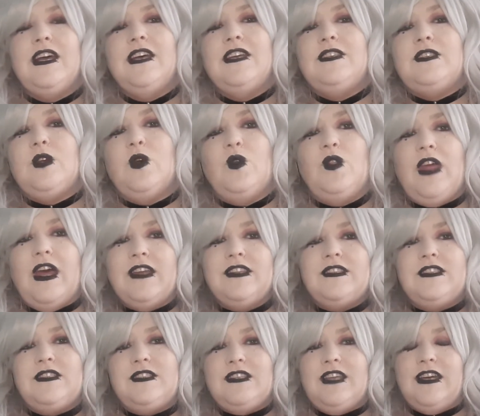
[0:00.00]
So
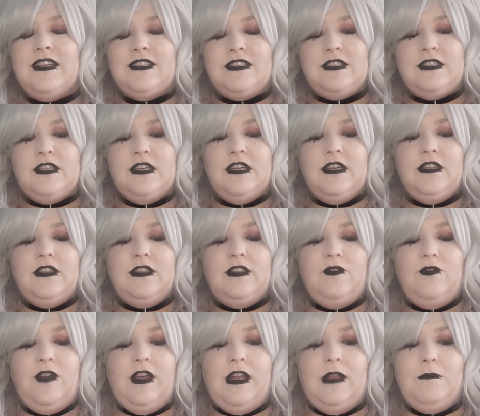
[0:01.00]
that's
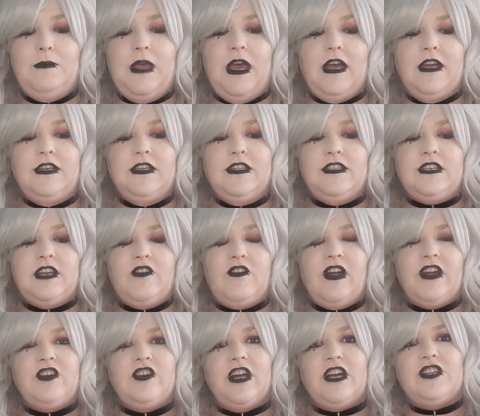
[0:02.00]
the feeling behind it. The
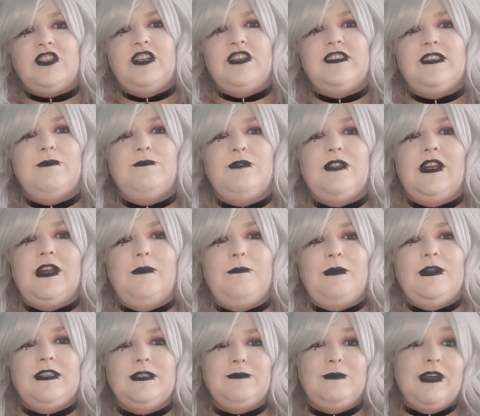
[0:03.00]
director actually summed it up
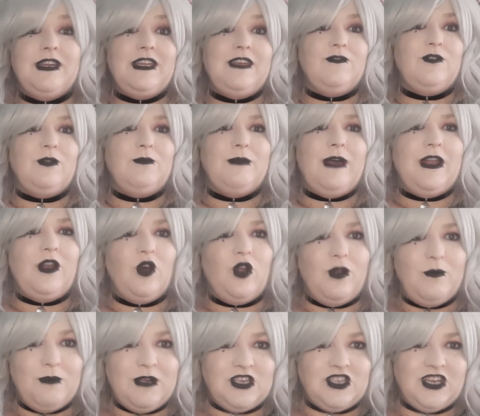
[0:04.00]
as medieval men
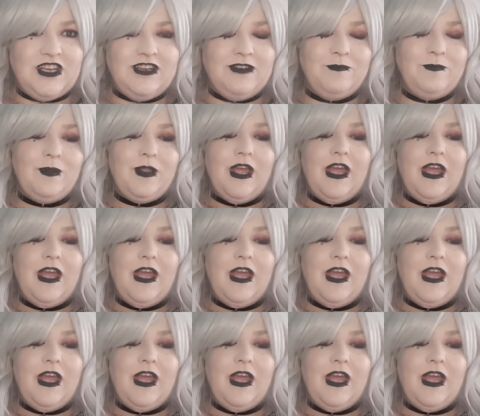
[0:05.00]
on a mission,